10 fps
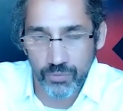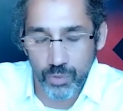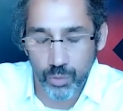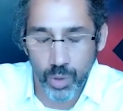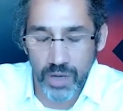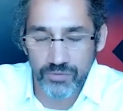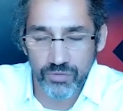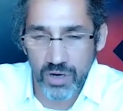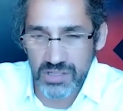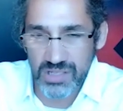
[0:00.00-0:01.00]
wide
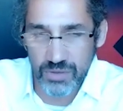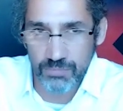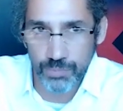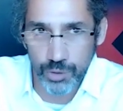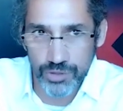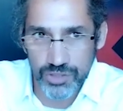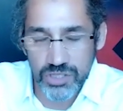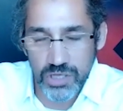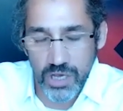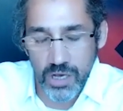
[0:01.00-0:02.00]
variety of
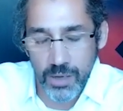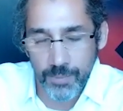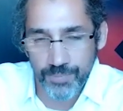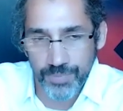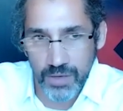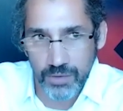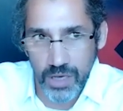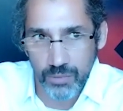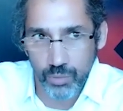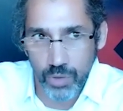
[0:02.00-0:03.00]
inputs
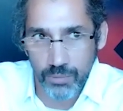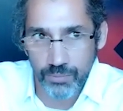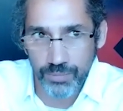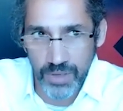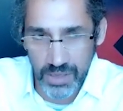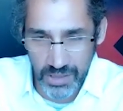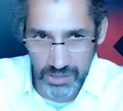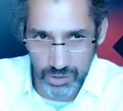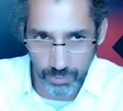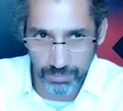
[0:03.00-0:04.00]
and
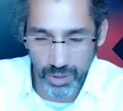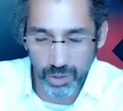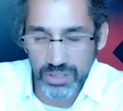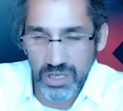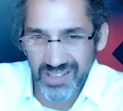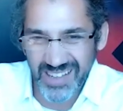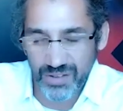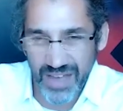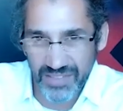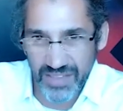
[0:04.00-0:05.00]
sort of building
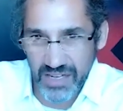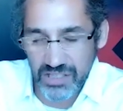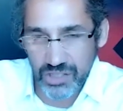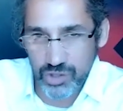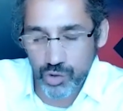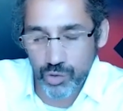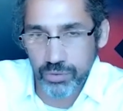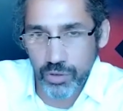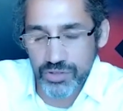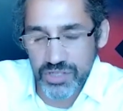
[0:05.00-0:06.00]
that industrial
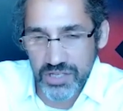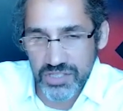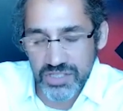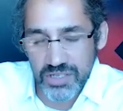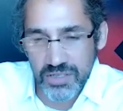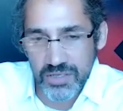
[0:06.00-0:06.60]
process.